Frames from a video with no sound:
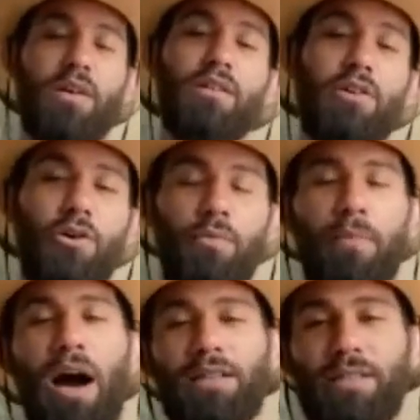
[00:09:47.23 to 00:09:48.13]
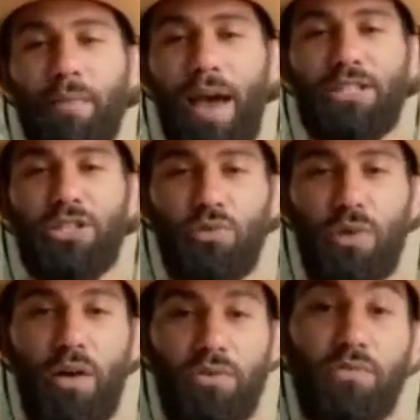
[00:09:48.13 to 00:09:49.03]
you know, boxing matches
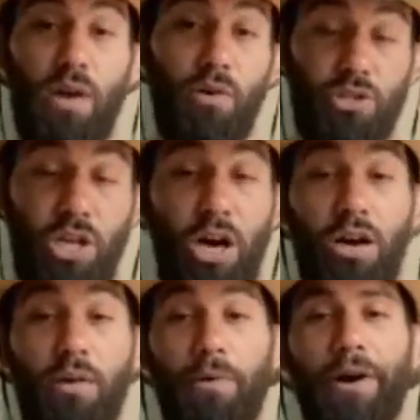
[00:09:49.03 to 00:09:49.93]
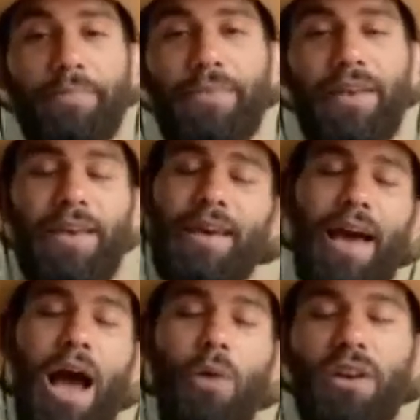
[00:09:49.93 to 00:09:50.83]
when I was young, but
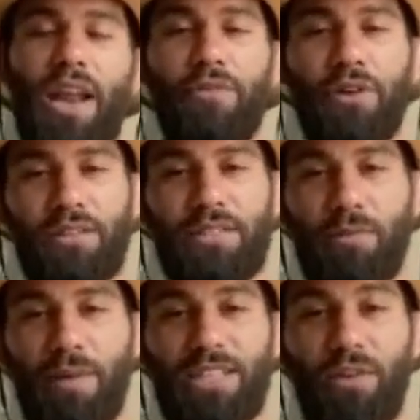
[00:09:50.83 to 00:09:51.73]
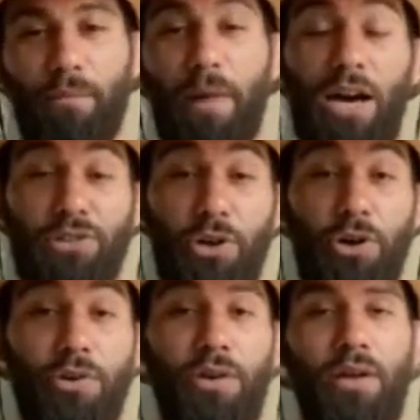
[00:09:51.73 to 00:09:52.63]
I would never consider myself a
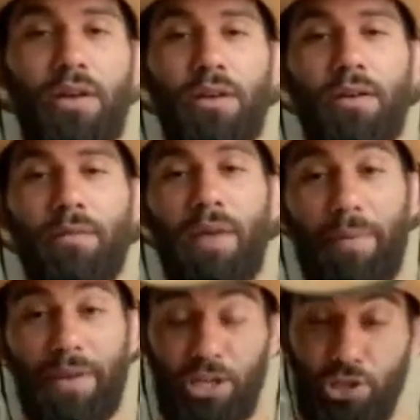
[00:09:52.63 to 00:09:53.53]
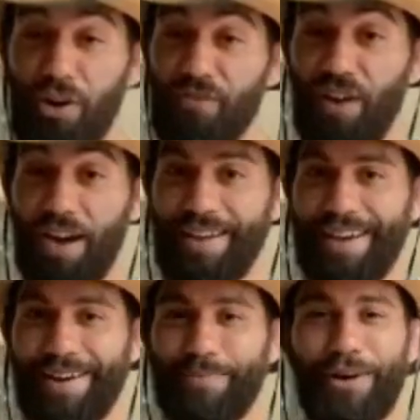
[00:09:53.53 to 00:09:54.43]
boxer. Maybe in a street fight,
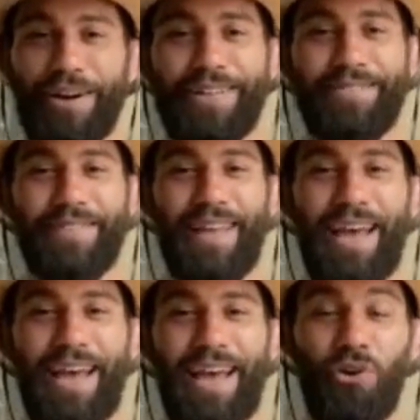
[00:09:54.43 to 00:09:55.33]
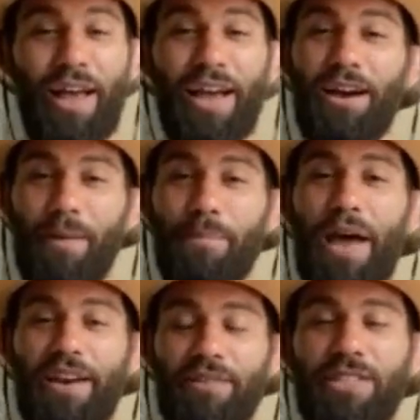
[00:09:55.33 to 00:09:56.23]
yeah, but for like a
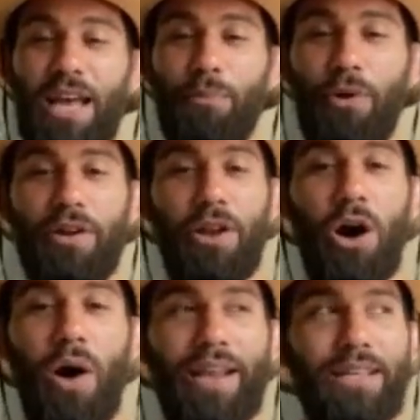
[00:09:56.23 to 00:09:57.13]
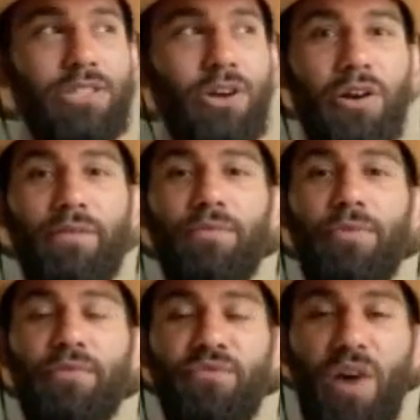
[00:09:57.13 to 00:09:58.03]
competitive standpoint, no. I didn't start
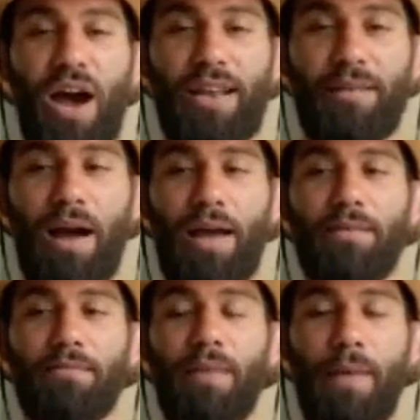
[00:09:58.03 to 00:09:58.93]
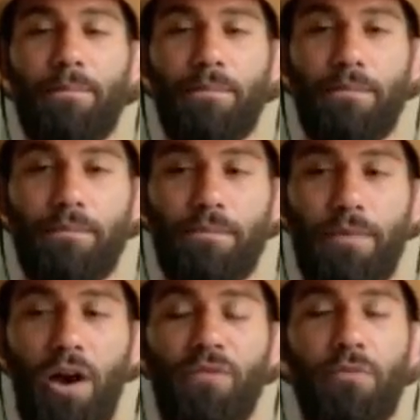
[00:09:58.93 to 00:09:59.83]
finding my
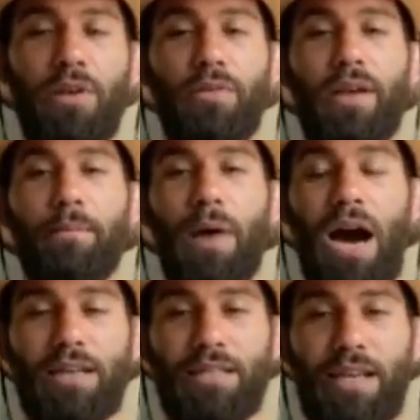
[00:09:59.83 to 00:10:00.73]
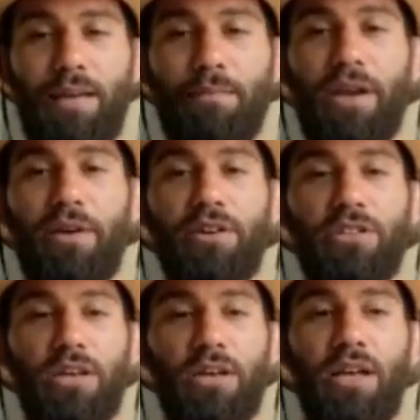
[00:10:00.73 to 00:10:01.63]
comfortability in boxing and being able
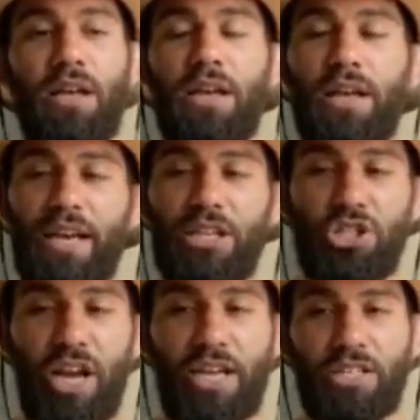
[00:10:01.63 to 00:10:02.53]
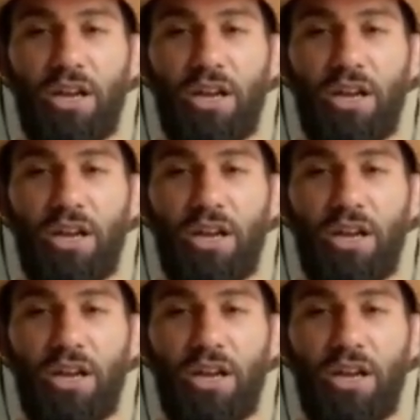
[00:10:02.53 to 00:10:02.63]
to, exchange